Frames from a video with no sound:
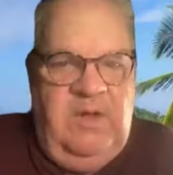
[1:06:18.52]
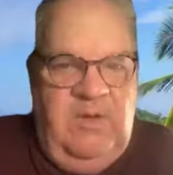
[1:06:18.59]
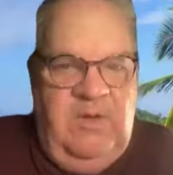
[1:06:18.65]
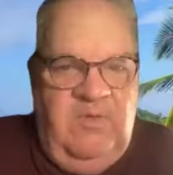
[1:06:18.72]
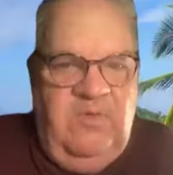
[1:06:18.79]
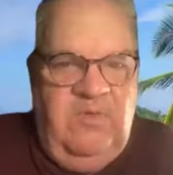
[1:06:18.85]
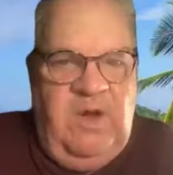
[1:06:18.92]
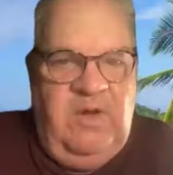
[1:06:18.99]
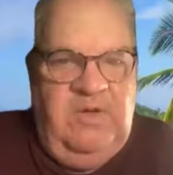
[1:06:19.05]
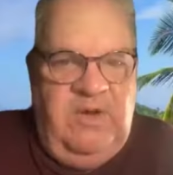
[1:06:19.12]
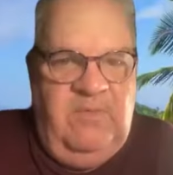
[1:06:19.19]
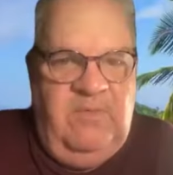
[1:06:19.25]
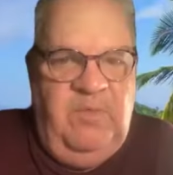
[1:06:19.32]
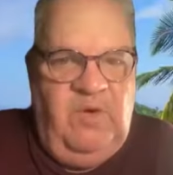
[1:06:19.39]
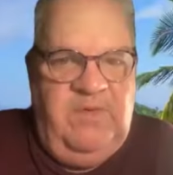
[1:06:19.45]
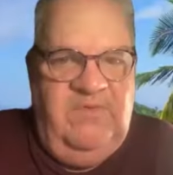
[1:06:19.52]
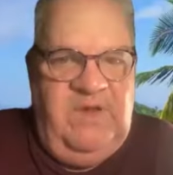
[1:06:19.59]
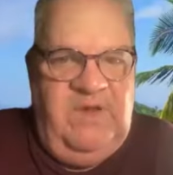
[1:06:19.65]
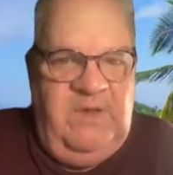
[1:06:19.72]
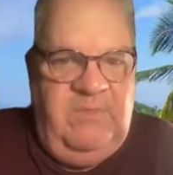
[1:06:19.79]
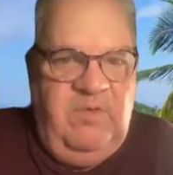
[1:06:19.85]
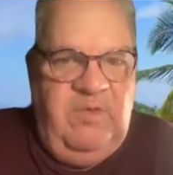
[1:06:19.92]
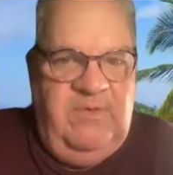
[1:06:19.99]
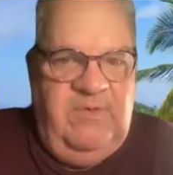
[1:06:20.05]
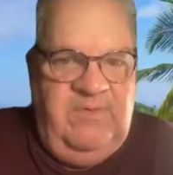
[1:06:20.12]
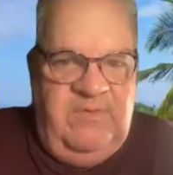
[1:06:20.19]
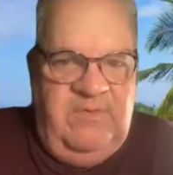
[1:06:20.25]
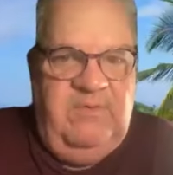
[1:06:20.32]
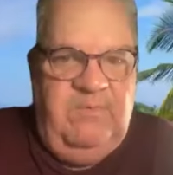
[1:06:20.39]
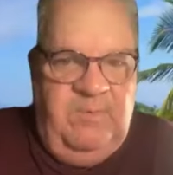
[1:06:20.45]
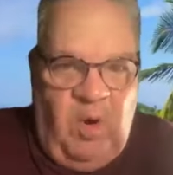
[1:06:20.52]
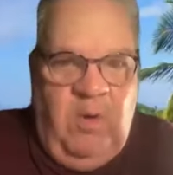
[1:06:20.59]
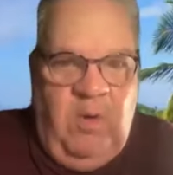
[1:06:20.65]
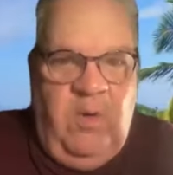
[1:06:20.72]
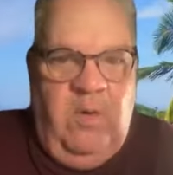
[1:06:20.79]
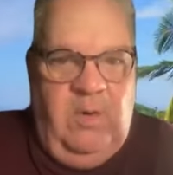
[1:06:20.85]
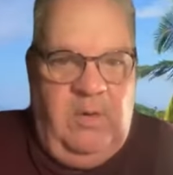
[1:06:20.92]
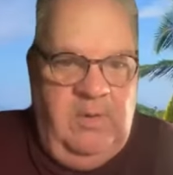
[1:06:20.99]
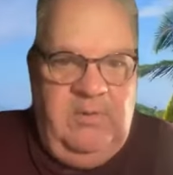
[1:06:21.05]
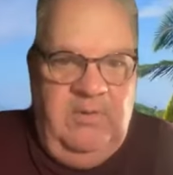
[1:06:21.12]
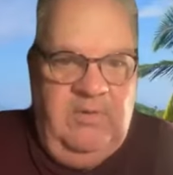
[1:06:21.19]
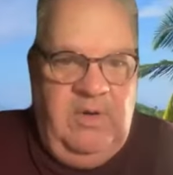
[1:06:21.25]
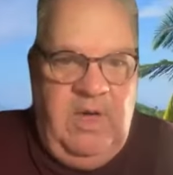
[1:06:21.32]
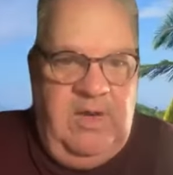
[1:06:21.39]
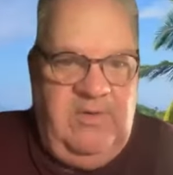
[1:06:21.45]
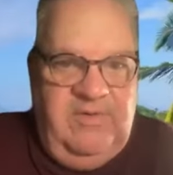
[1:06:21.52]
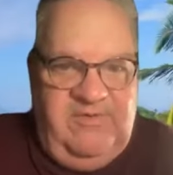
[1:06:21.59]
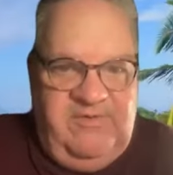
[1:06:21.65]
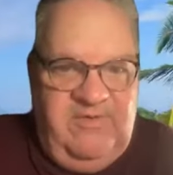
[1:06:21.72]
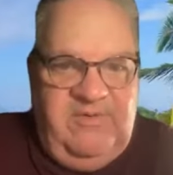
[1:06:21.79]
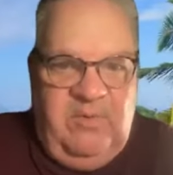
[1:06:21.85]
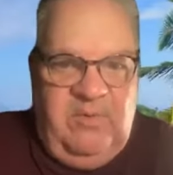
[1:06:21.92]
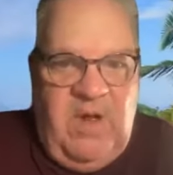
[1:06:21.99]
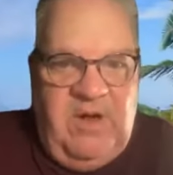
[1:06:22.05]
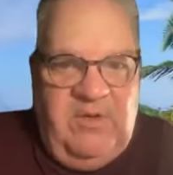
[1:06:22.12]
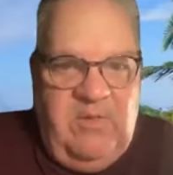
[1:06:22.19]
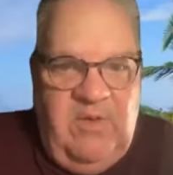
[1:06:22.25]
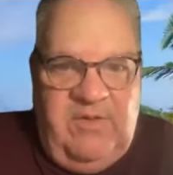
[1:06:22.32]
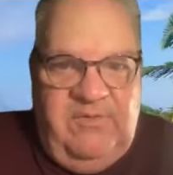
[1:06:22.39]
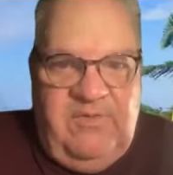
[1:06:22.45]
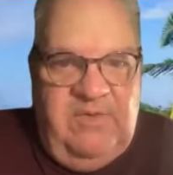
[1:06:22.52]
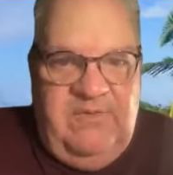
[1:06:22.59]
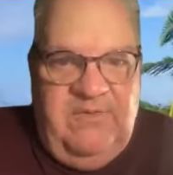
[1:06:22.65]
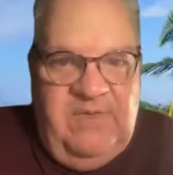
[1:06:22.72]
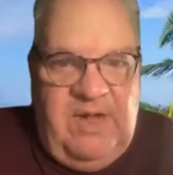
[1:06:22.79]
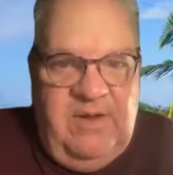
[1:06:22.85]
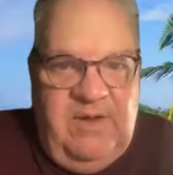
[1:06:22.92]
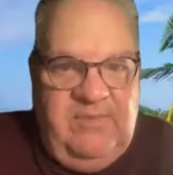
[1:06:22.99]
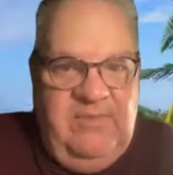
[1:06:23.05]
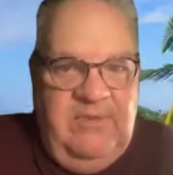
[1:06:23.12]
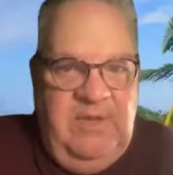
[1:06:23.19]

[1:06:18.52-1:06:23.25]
who wrote the book of Hebrews? Paul, right? It's just one question, folks.